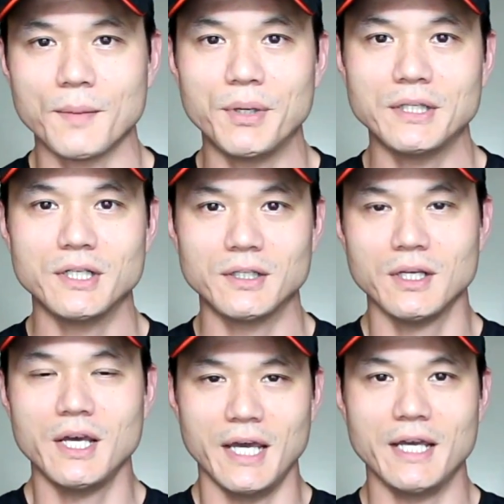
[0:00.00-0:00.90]
But to
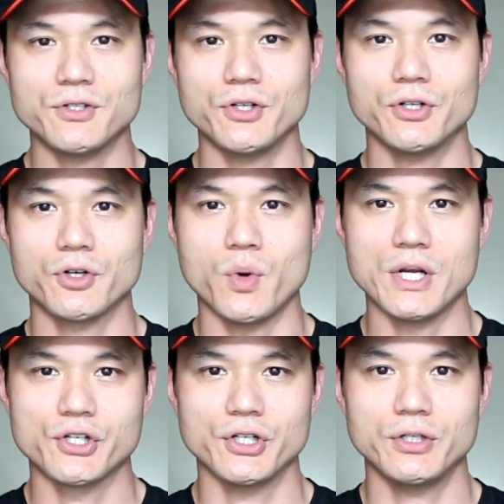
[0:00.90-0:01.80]
answer your
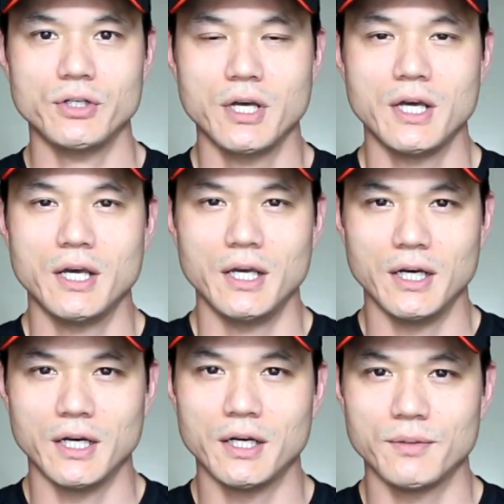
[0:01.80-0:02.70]
question,
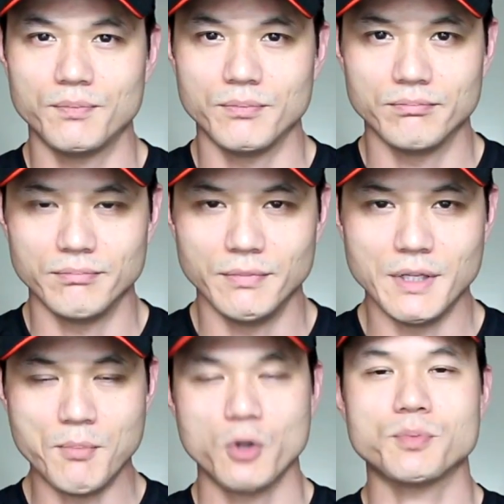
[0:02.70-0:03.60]
and
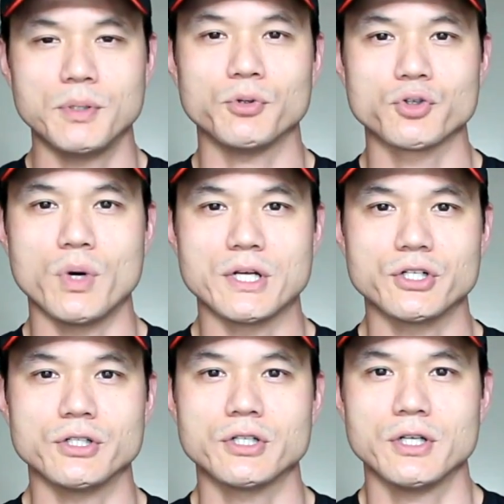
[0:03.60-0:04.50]
most people's
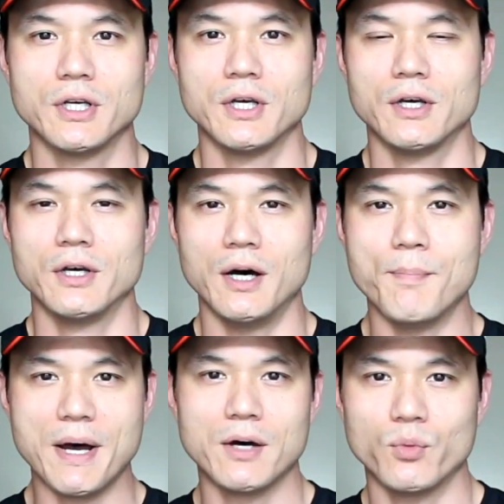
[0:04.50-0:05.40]
questions
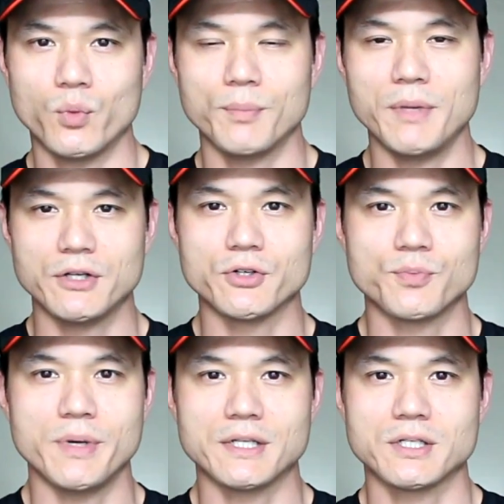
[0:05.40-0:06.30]
about what major is
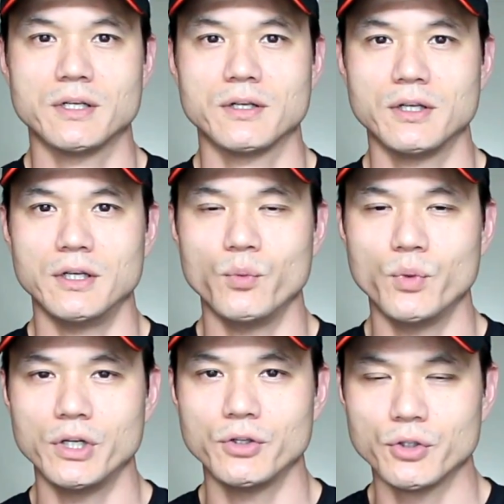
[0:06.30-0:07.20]
best,
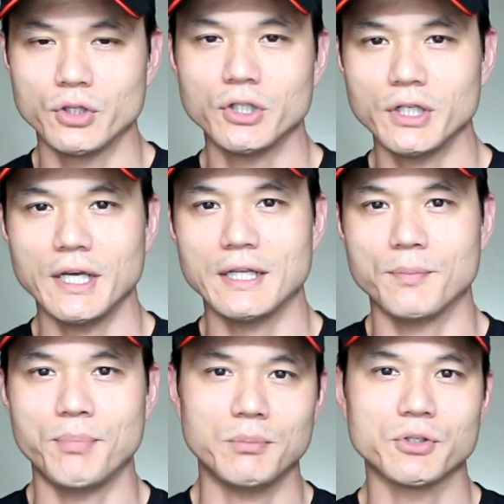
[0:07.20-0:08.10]
when you're looking at
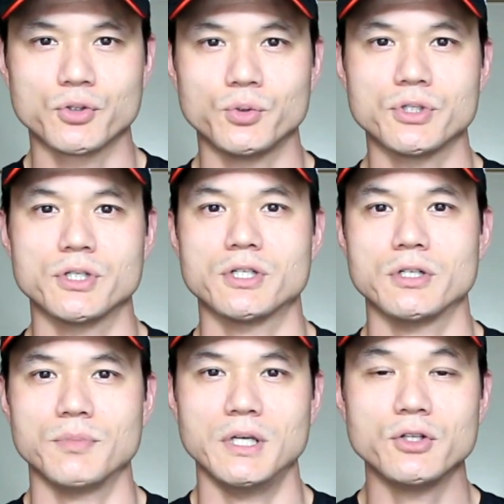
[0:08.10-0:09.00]
the public school
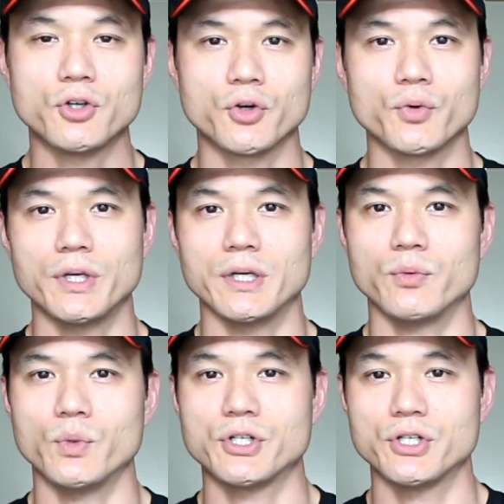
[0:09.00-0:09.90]
system in Korea,
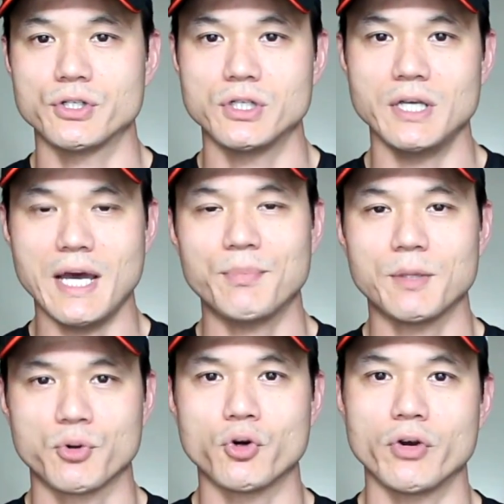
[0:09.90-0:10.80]
which is the
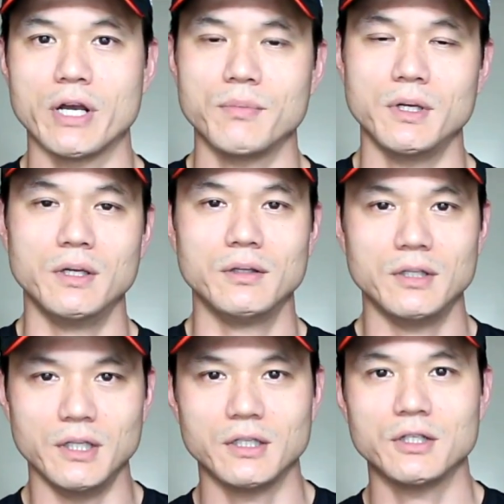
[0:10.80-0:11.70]
EPIC program,
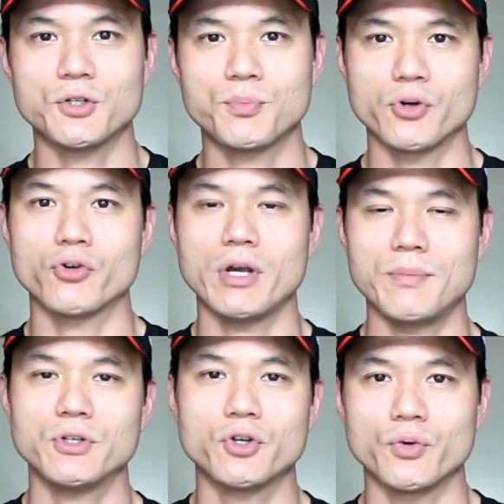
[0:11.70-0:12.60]
the English program in